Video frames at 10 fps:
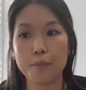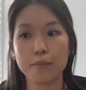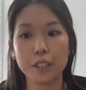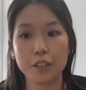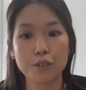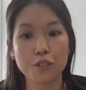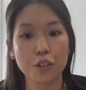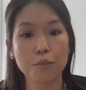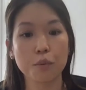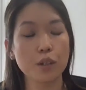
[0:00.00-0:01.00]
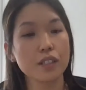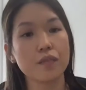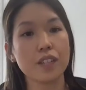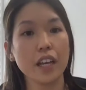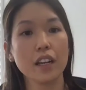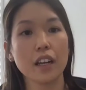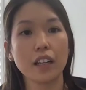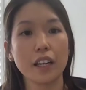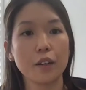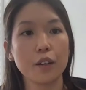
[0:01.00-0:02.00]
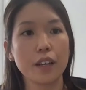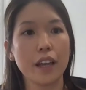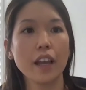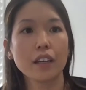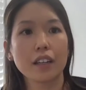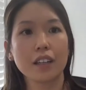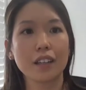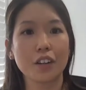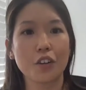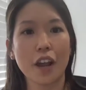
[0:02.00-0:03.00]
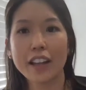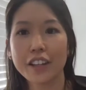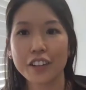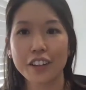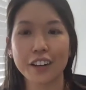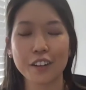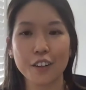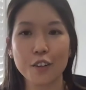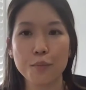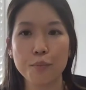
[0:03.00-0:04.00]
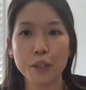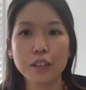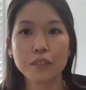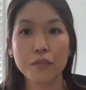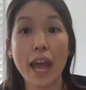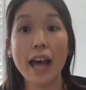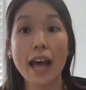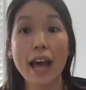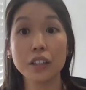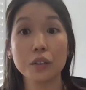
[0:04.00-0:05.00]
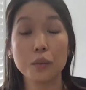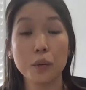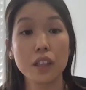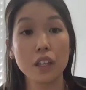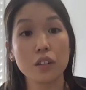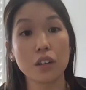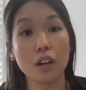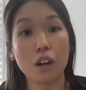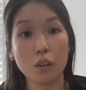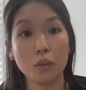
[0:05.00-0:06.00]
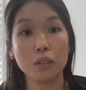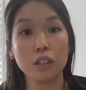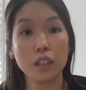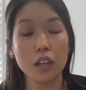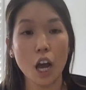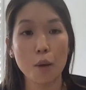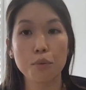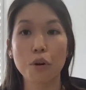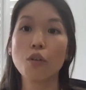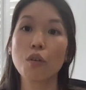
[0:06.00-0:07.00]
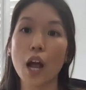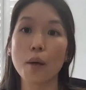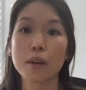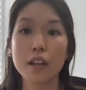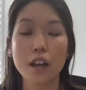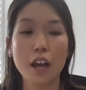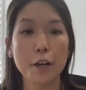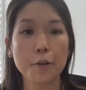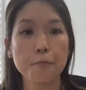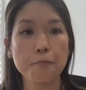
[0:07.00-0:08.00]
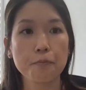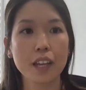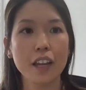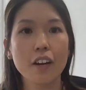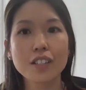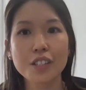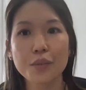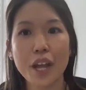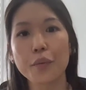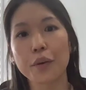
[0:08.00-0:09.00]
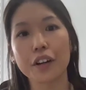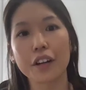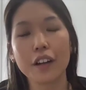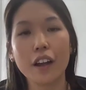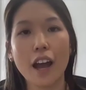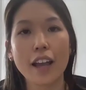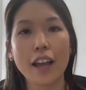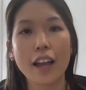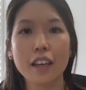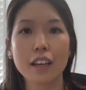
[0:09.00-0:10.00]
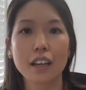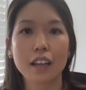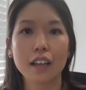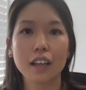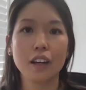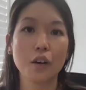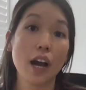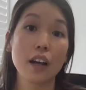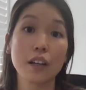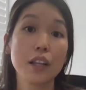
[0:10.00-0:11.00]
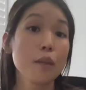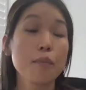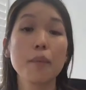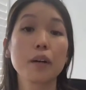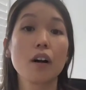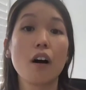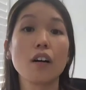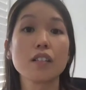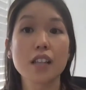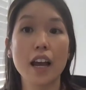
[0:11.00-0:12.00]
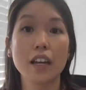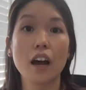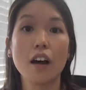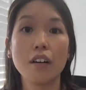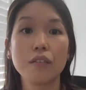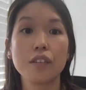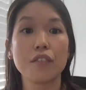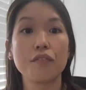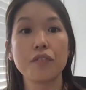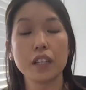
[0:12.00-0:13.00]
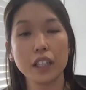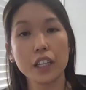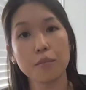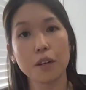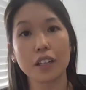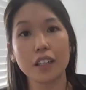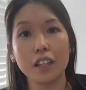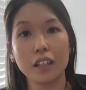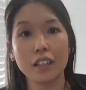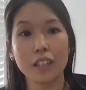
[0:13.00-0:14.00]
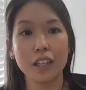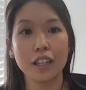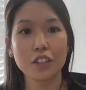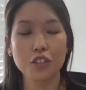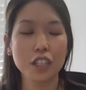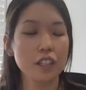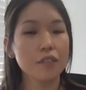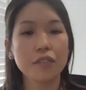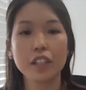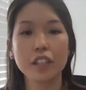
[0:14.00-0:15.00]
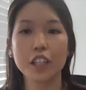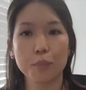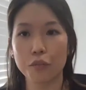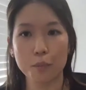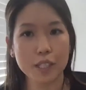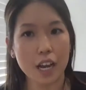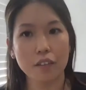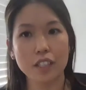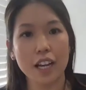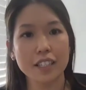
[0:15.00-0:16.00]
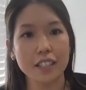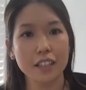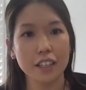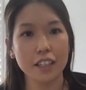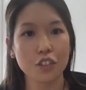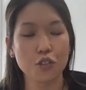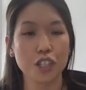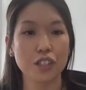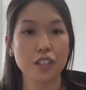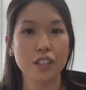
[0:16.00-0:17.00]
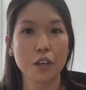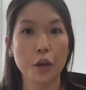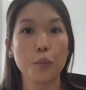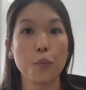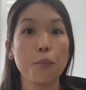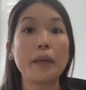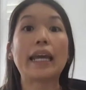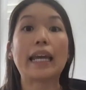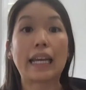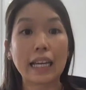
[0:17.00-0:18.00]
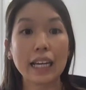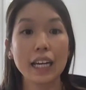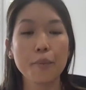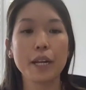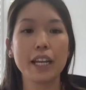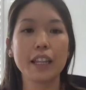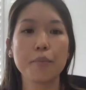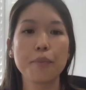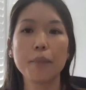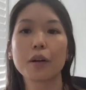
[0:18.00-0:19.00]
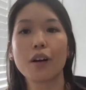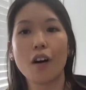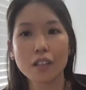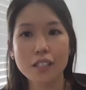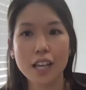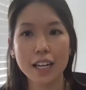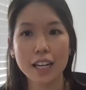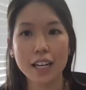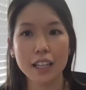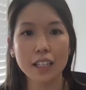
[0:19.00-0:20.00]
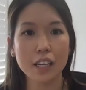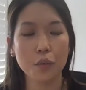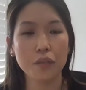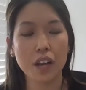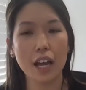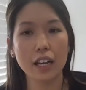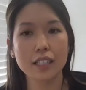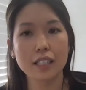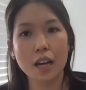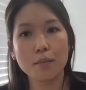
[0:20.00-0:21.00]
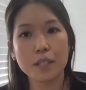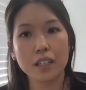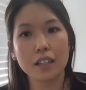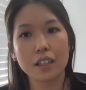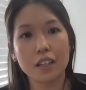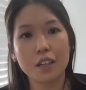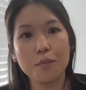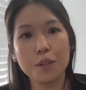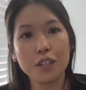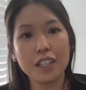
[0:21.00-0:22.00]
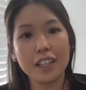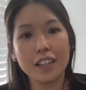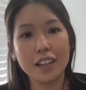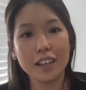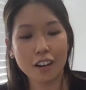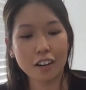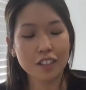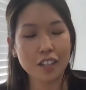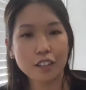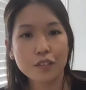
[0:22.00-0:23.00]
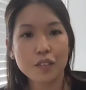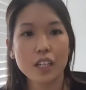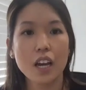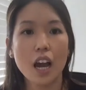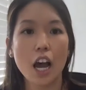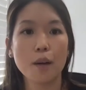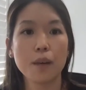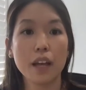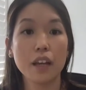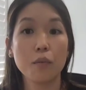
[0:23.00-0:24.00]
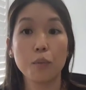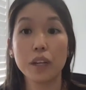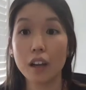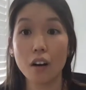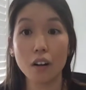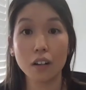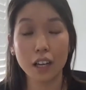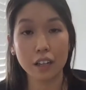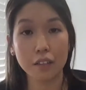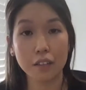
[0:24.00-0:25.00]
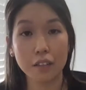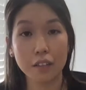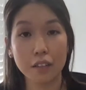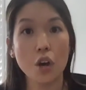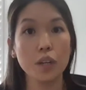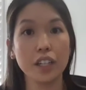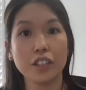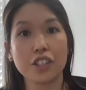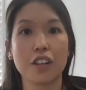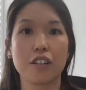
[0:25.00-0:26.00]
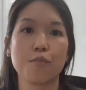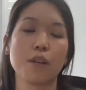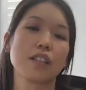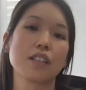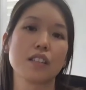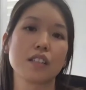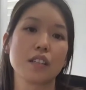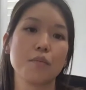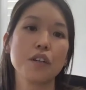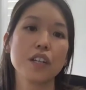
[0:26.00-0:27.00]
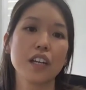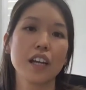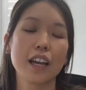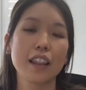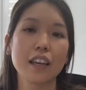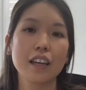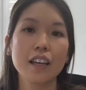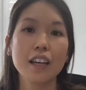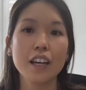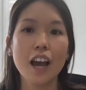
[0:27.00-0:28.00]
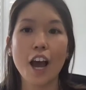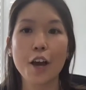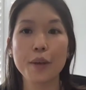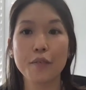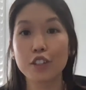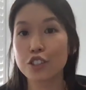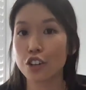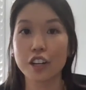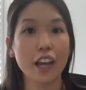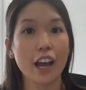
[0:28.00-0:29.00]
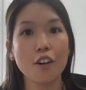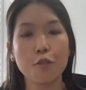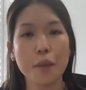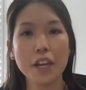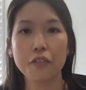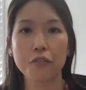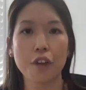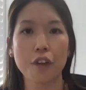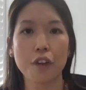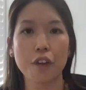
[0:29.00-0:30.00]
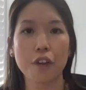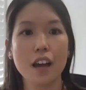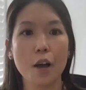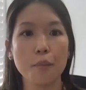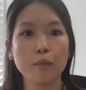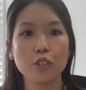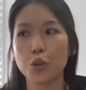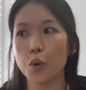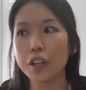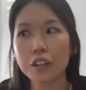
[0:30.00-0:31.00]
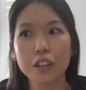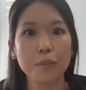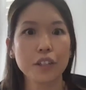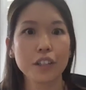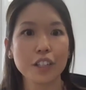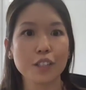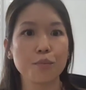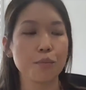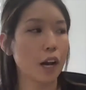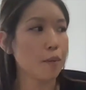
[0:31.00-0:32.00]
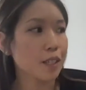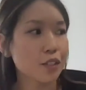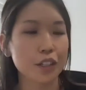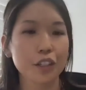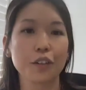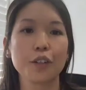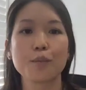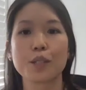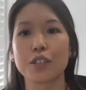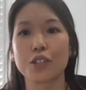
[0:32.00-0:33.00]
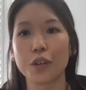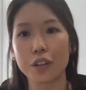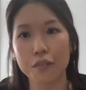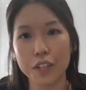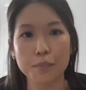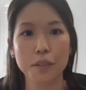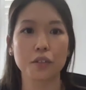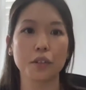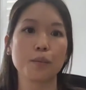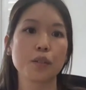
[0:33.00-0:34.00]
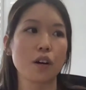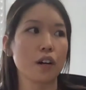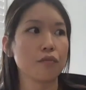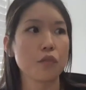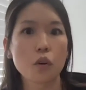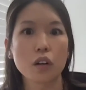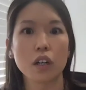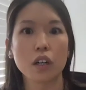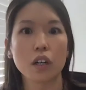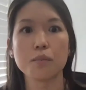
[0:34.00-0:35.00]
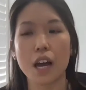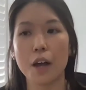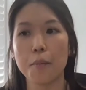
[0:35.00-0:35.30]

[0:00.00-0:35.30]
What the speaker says: you know, certain points of data, like get granular and build value within your own program, and also network. I think, you know, in the pay-per-call side of the affiliate marketing industry, the affiliate performance advertising industry is big, but in the pay-per-call side of things, like we've kind of subbed community ourselves, and we all kind of know each other amongst this community. And I think if you're starting out, make friends, join our communities, come into our groups, join our Facebook groups, our forums,